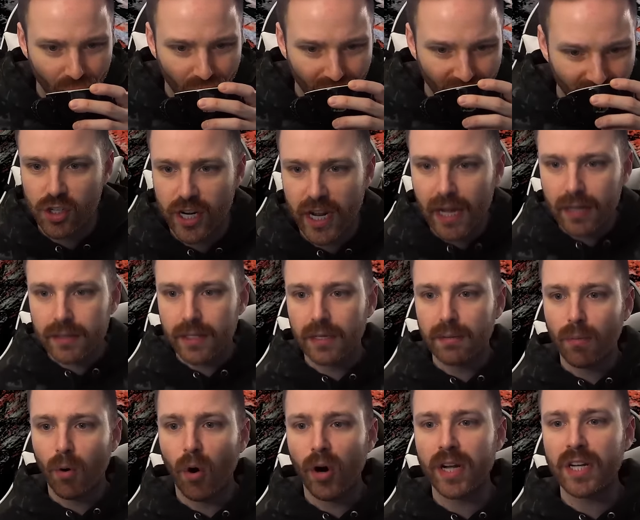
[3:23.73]

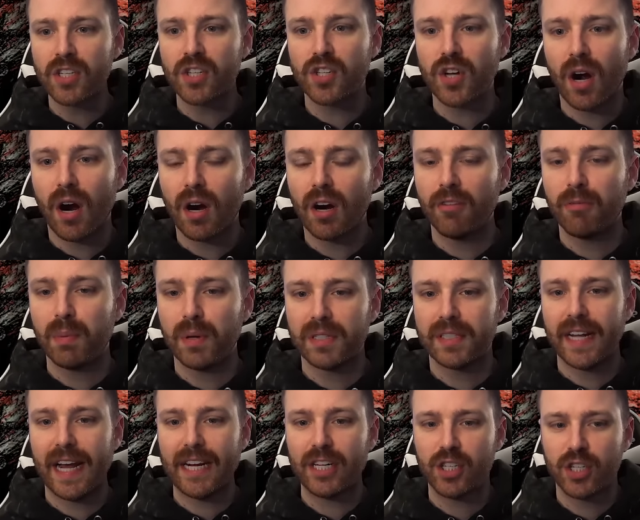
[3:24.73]
Enchanted Morning Star of
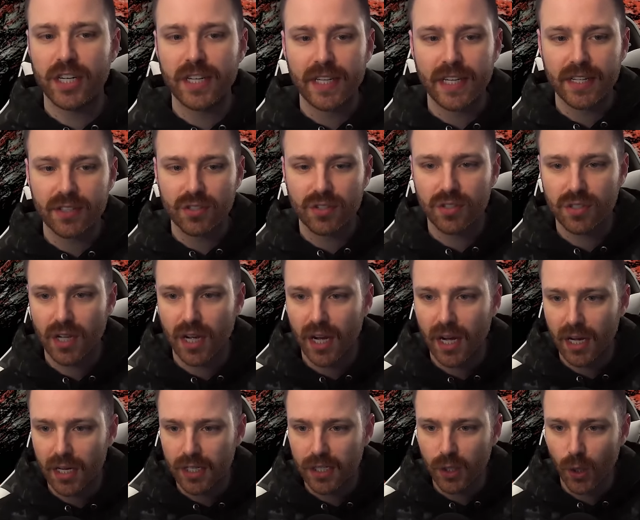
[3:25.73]
Protection. It's
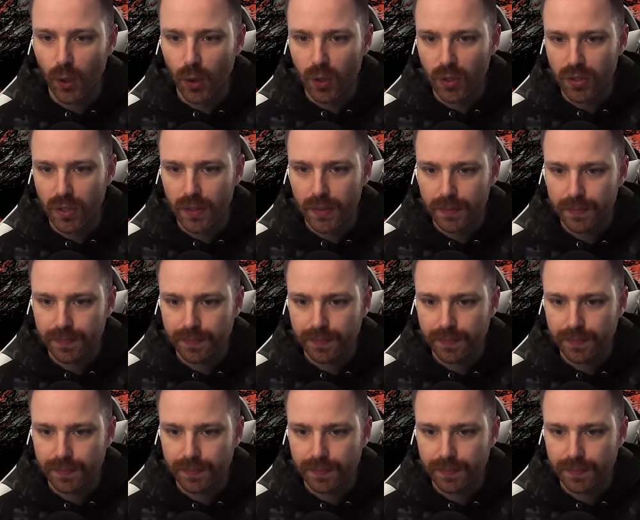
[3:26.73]
gold.